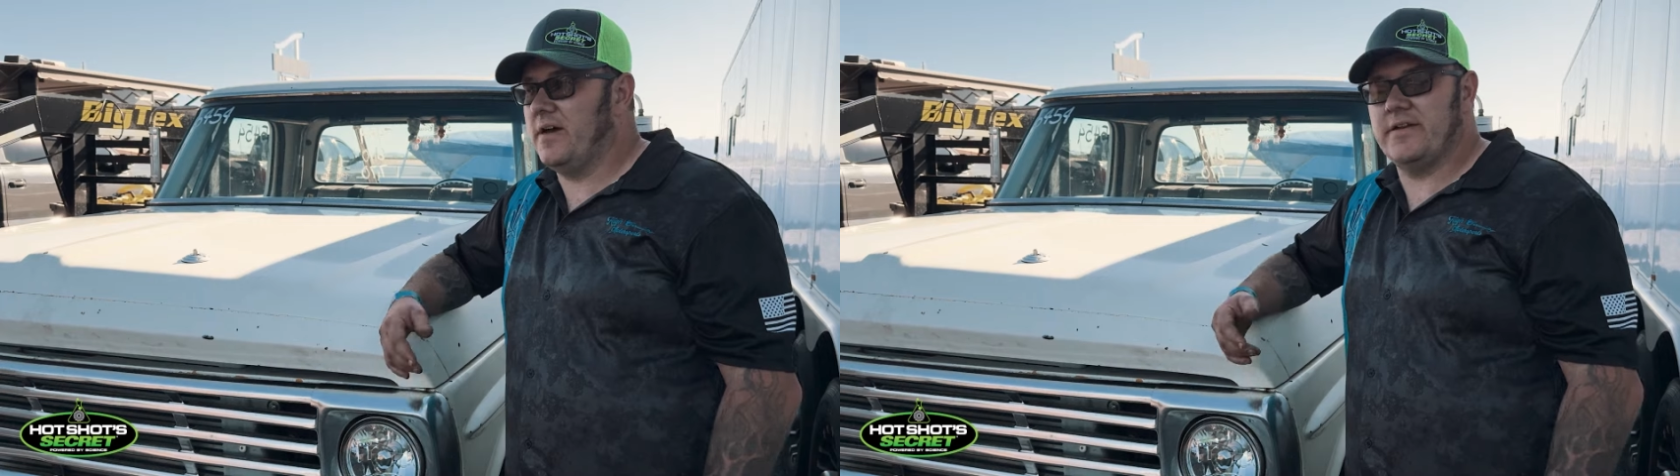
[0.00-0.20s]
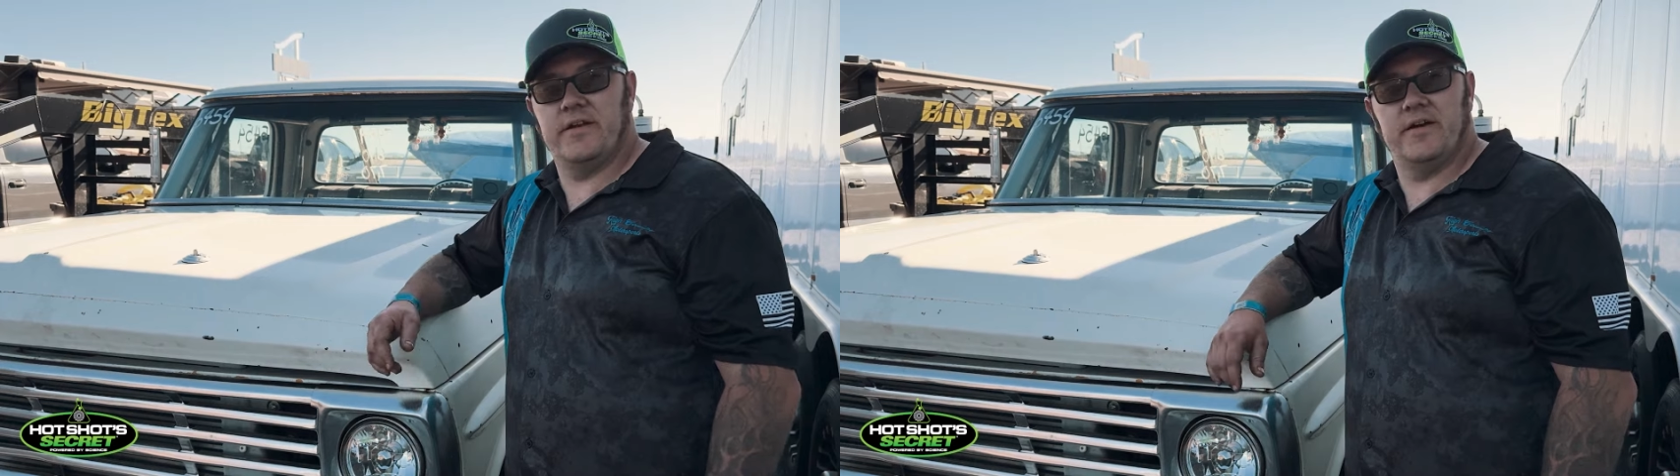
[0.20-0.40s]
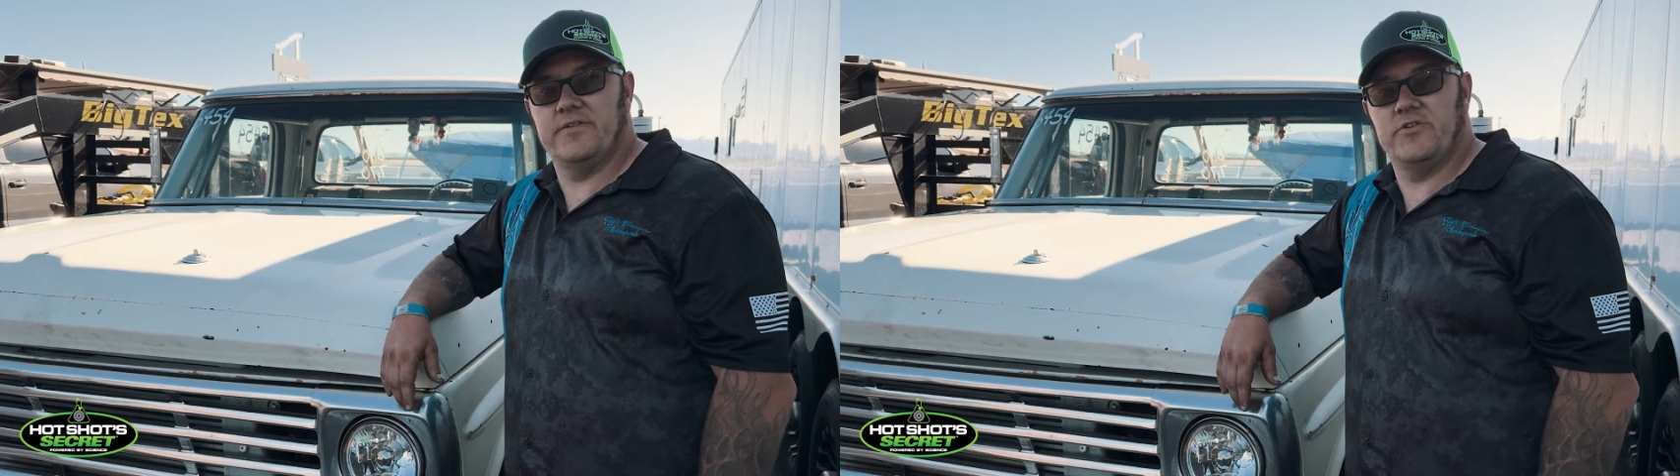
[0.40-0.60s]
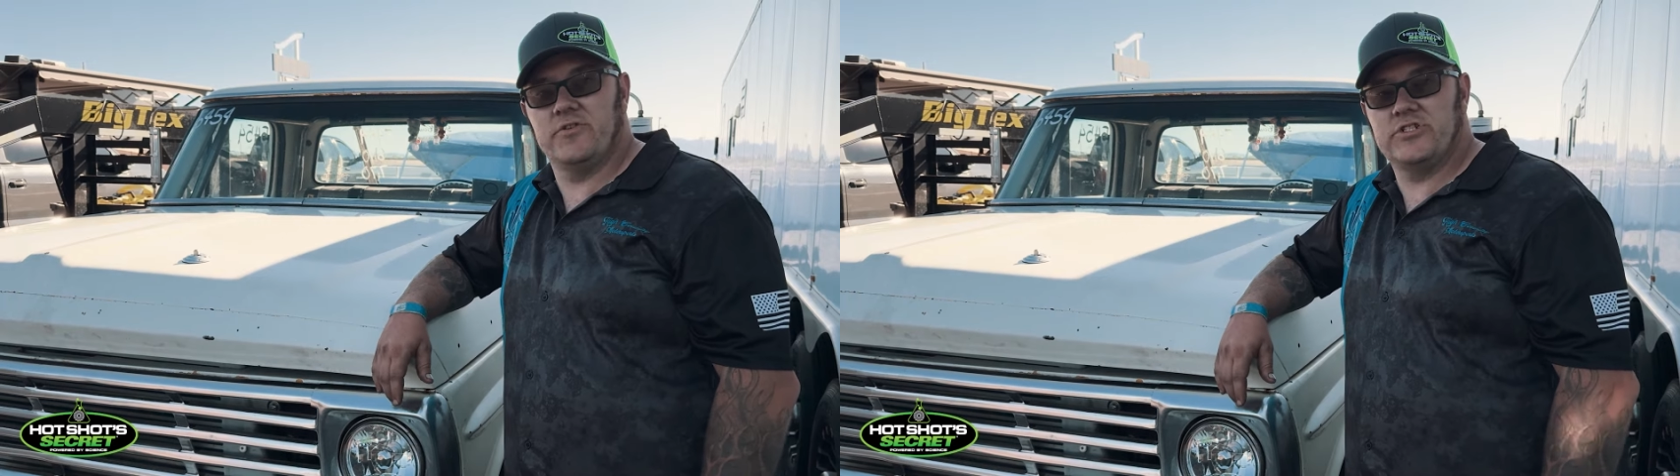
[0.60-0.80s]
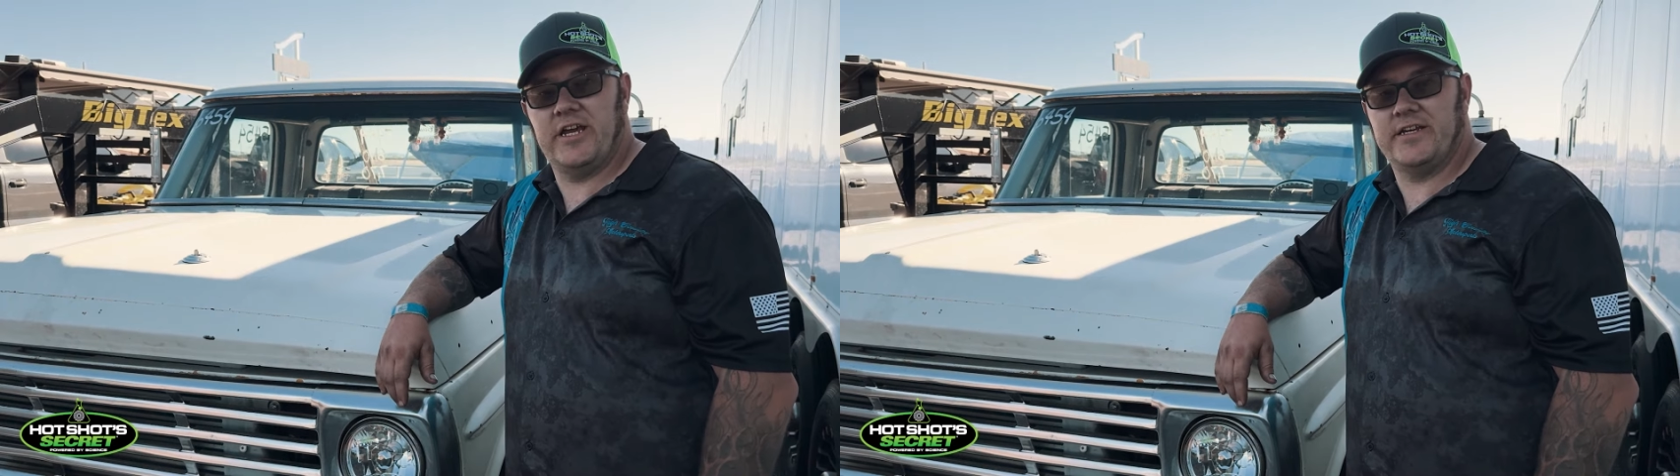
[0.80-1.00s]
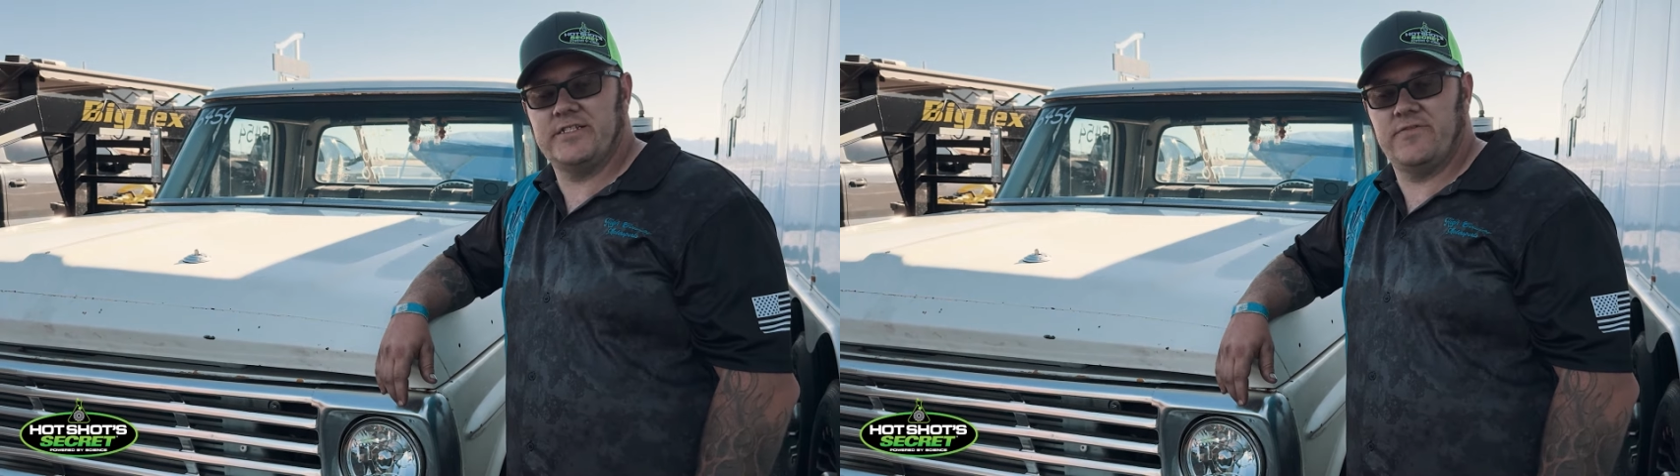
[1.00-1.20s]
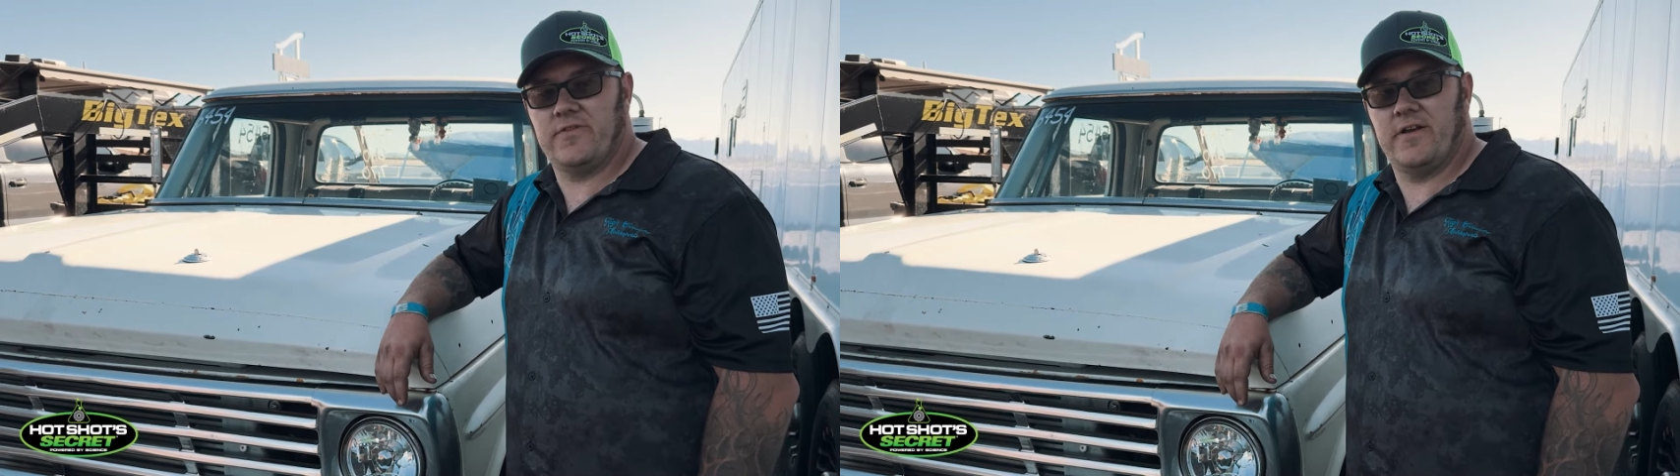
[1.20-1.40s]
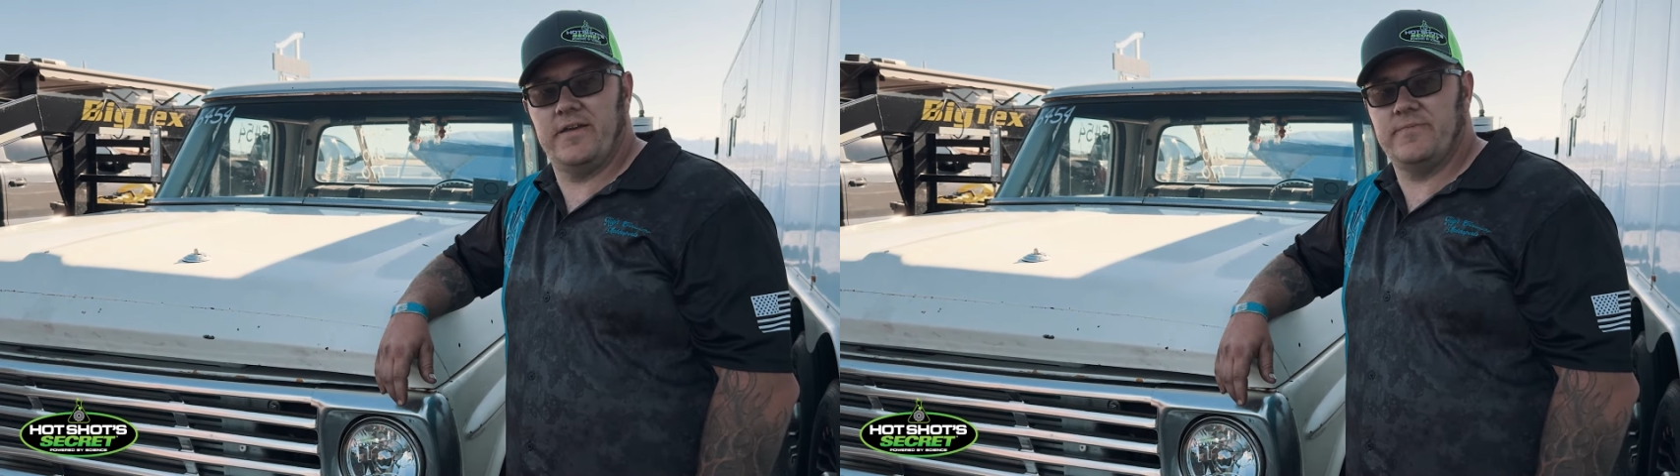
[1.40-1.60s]
on a newer chassis
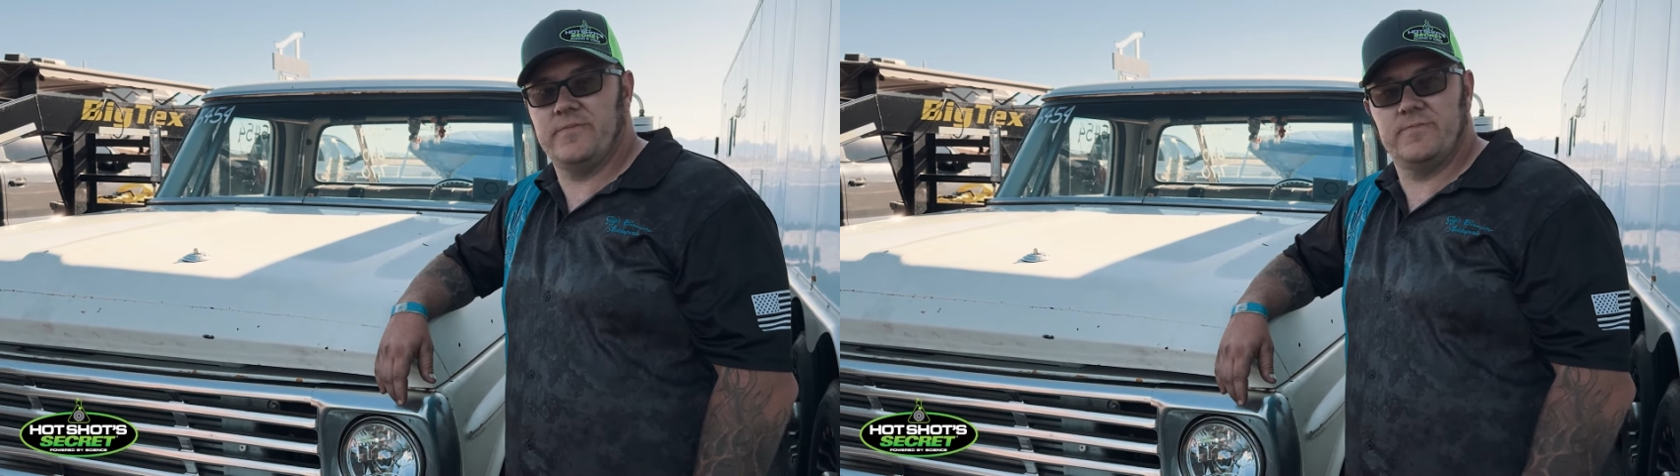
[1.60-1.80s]
frame,